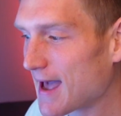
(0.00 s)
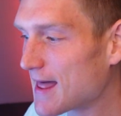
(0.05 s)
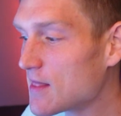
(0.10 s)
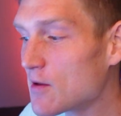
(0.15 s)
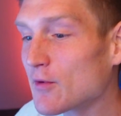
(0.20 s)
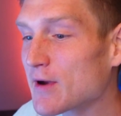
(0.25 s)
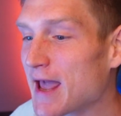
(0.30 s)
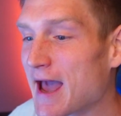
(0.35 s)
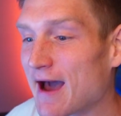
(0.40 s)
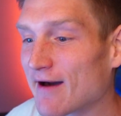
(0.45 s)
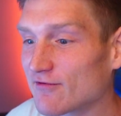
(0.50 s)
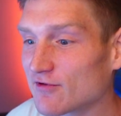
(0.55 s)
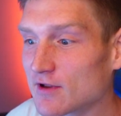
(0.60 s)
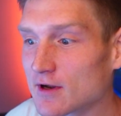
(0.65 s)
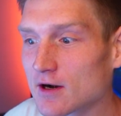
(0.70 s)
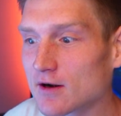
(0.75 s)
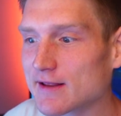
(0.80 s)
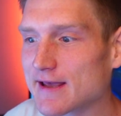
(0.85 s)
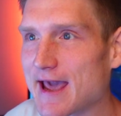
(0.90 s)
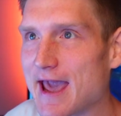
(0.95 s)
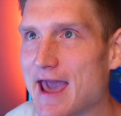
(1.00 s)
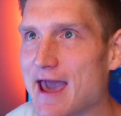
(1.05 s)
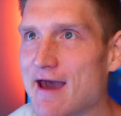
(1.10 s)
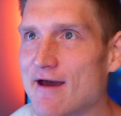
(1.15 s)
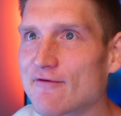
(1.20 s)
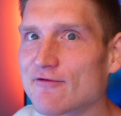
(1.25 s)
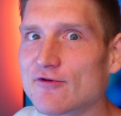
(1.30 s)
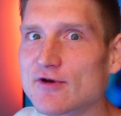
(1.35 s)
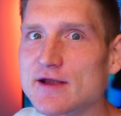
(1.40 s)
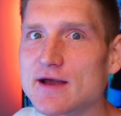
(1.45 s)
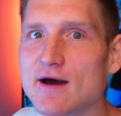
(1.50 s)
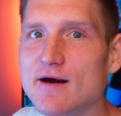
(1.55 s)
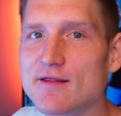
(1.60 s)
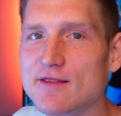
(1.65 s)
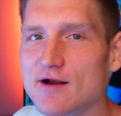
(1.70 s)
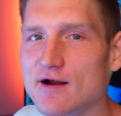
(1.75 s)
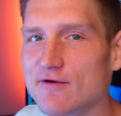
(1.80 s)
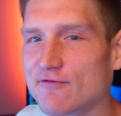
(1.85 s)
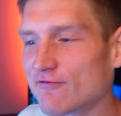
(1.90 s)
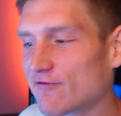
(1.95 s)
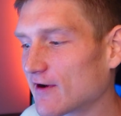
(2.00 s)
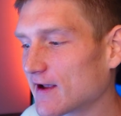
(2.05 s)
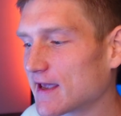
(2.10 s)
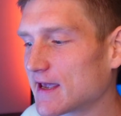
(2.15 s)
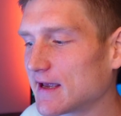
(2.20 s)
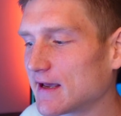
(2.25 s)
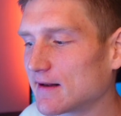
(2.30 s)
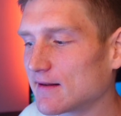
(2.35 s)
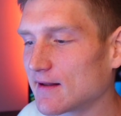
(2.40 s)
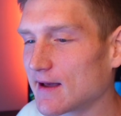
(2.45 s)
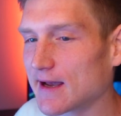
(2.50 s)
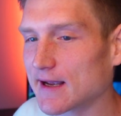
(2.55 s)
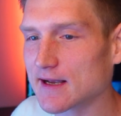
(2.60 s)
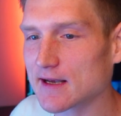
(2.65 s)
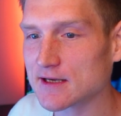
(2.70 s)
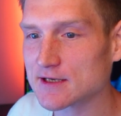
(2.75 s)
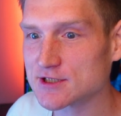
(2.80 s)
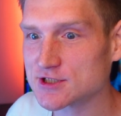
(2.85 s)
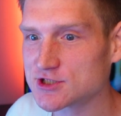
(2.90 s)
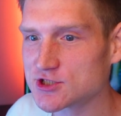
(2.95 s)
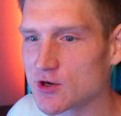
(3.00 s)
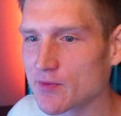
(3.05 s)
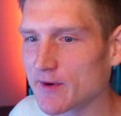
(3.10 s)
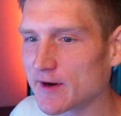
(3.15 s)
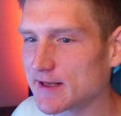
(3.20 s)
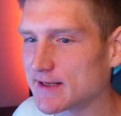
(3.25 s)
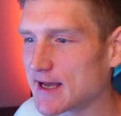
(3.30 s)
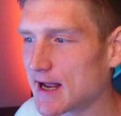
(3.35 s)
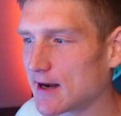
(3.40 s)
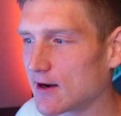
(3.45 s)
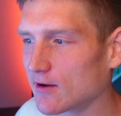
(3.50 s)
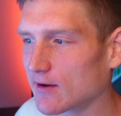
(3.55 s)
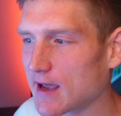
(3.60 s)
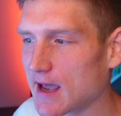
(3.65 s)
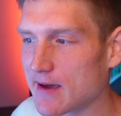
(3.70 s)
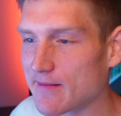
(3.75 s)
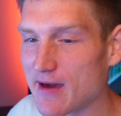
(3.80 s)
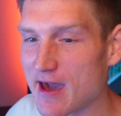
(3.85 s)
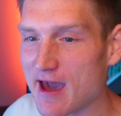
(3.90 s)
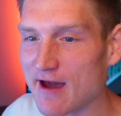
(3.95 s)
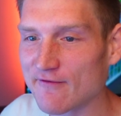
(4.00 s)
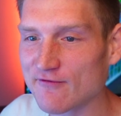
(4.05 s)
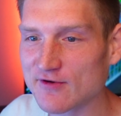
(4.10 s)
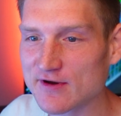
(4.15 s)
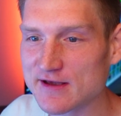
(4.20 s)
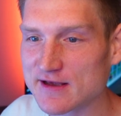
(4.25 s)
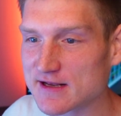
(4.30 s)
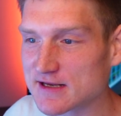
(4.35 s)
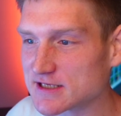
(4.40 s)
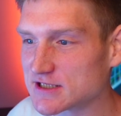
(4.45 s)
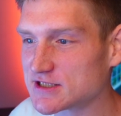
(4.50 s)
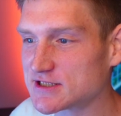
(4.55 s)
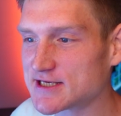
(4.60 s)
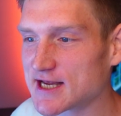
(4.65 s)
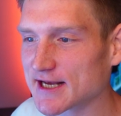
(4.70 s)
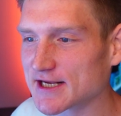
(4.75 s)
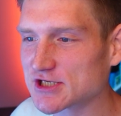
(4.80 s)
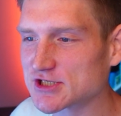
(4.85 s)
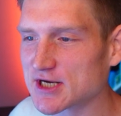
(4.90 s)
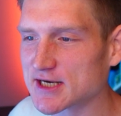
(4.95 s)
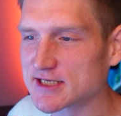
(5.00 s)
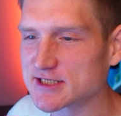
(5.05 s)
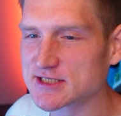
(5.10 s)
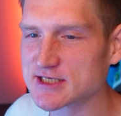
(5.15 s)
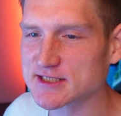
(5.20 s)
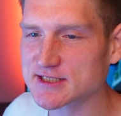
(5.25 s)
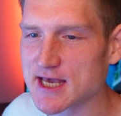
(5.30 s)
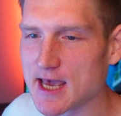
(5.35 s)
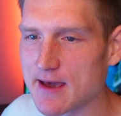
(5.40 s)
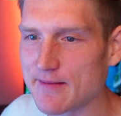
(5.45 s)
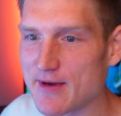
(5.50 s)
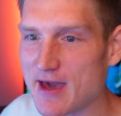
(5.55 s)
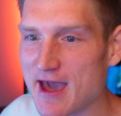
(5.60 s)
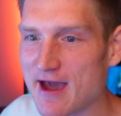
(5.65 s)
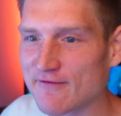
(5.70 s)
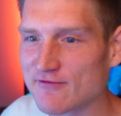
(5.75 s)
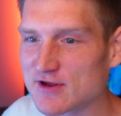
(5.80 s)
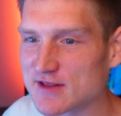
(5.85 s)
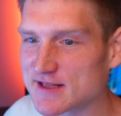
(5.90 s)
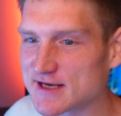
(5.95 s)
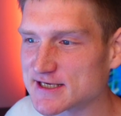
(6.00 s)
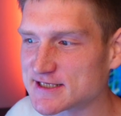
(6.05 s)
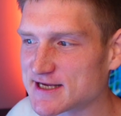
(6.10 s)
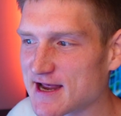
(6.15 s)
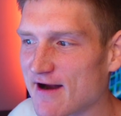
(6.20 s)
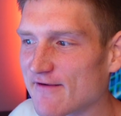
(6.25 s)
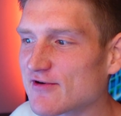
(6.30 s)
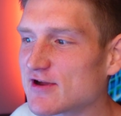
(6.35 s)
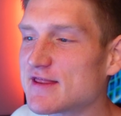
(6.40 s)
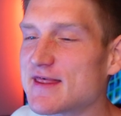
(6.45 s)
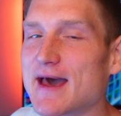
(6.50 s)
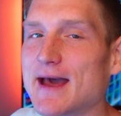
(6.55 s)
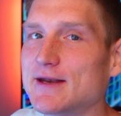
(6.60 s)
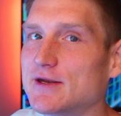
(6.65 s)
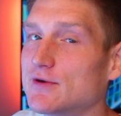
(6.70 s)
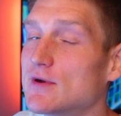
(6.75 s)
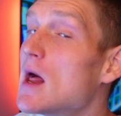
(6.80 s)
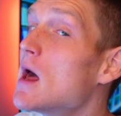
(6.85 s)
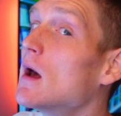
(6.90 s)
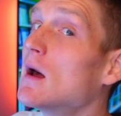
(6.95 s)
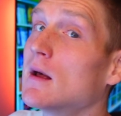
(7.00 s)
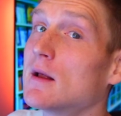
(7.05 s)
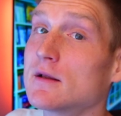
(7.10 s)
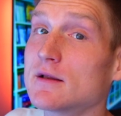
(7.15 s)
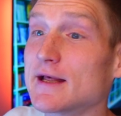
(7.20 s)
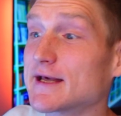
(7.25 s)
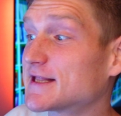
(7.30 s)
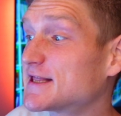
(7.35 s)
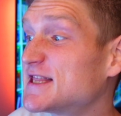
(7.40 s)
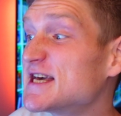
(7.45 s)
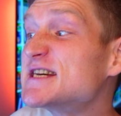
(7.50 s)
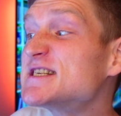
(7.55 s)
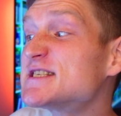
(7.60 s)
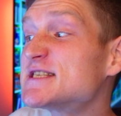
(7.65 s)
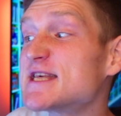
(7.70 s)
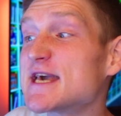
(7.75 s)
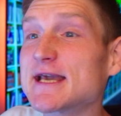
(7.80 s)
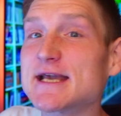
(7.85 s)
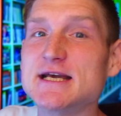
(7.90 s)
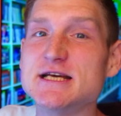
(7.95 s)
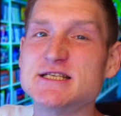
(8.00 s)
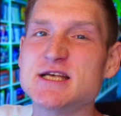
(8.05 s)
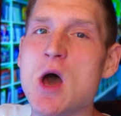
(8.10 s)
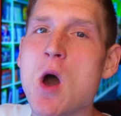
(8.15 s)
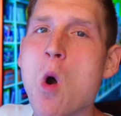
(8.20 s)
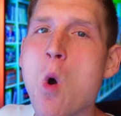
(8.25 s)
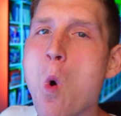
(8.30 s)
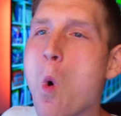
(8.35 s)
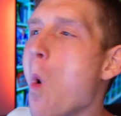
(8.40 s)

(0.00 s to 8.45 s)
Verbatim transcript: and then we have literally every other freaking like Super Nintendo game, every Sega Genesis game, every this, every that, dude. Like this thing is